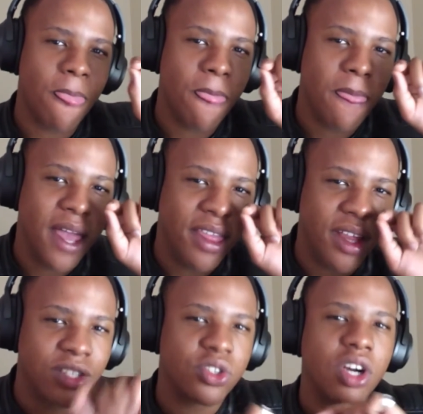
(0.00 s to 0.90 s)
and then
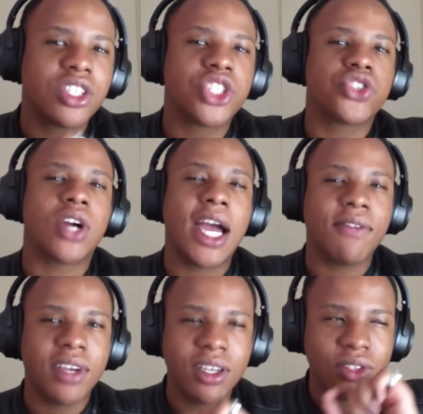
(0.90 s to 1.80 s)
start
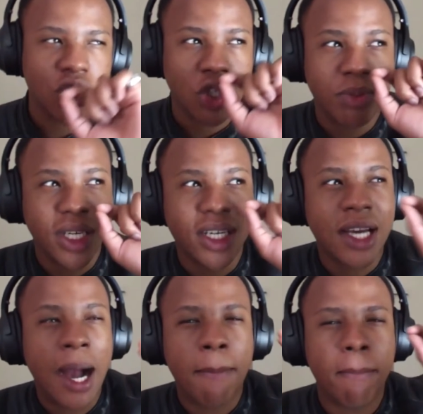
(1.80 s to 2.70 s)
striving to
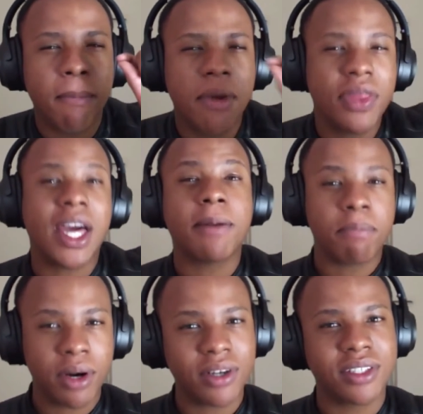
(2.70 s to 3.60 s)
become that
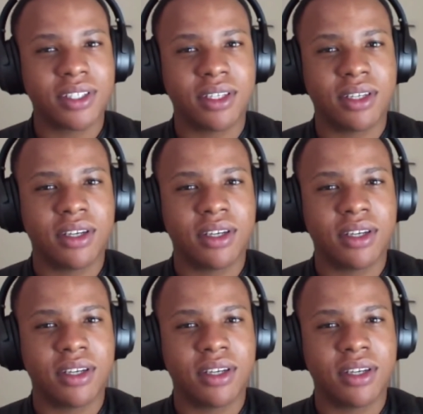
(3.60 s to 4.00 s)
person.